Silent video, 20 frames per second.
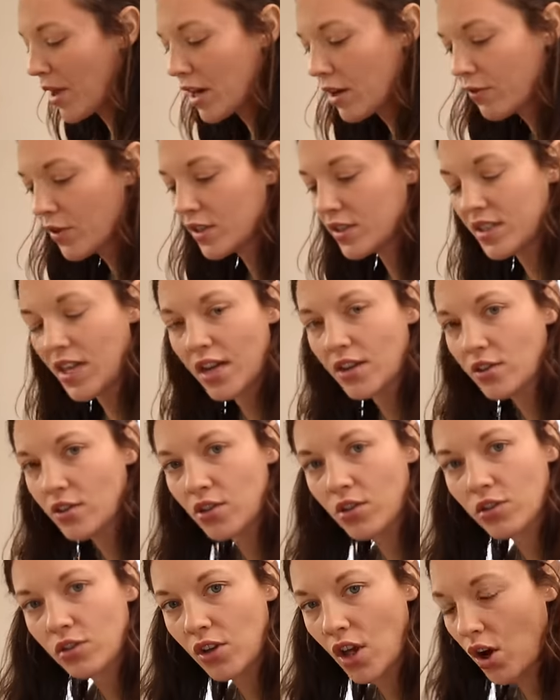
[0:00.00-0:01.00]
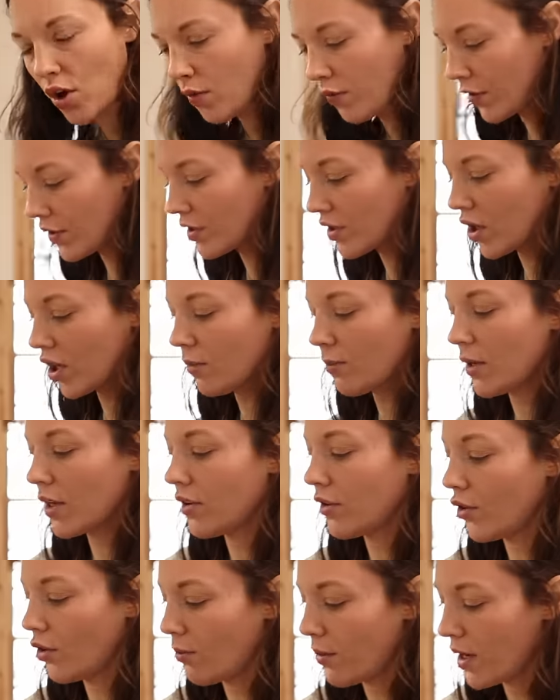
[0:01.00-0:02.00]
bit of a denser loaf. It's gonna be
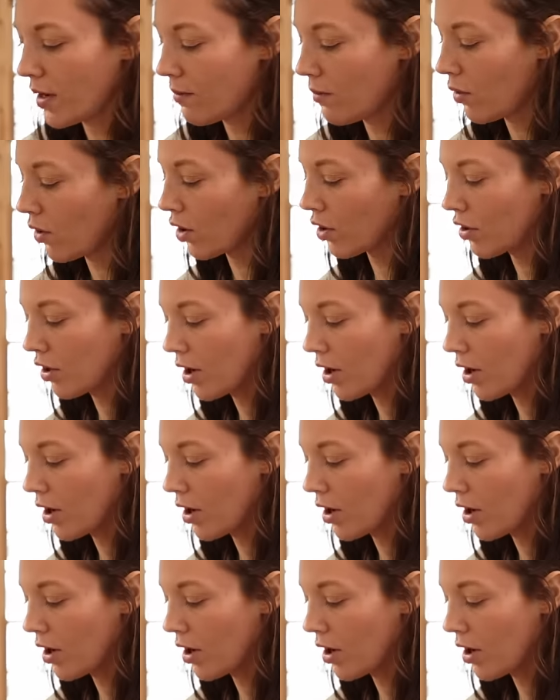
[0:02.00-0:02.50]
a little bit more